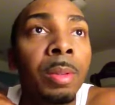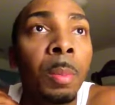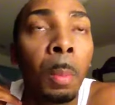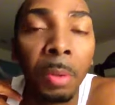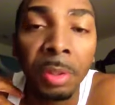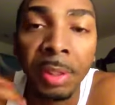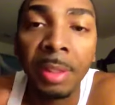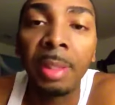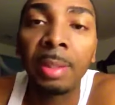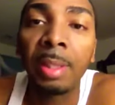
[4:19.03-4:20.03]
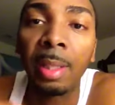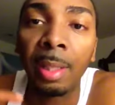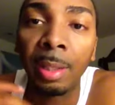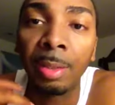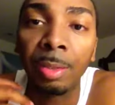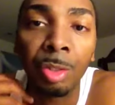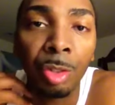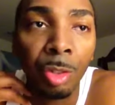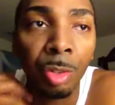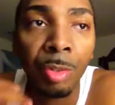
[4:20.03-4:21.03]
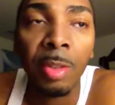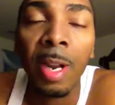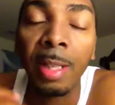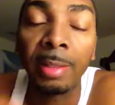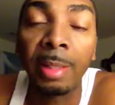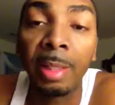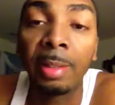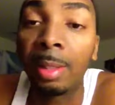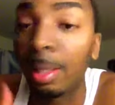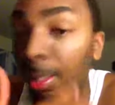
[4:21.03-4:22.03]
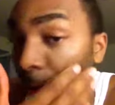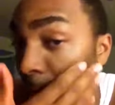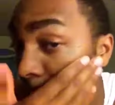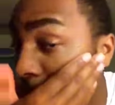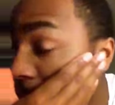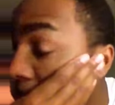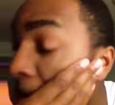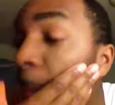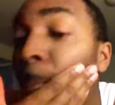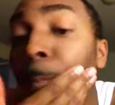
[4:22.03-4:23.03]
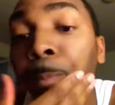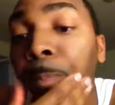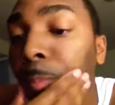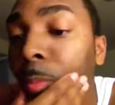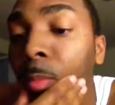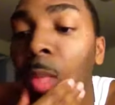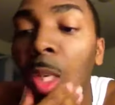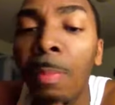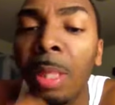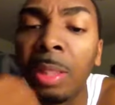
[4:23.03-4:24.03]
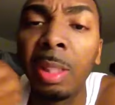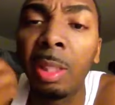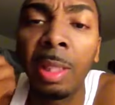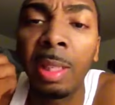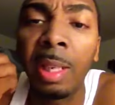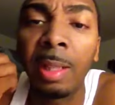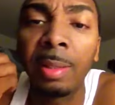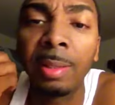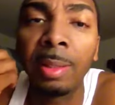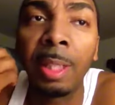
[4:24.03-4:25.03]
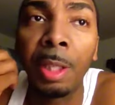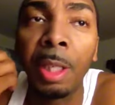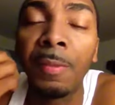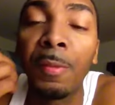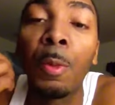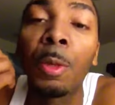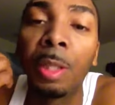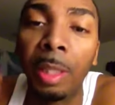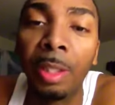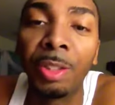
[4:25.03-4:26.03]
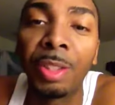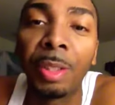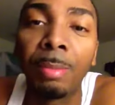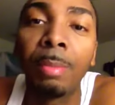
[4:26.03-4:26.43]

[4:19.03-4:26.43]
persistent in trying to get selected, okay? Because they're looking for leadership.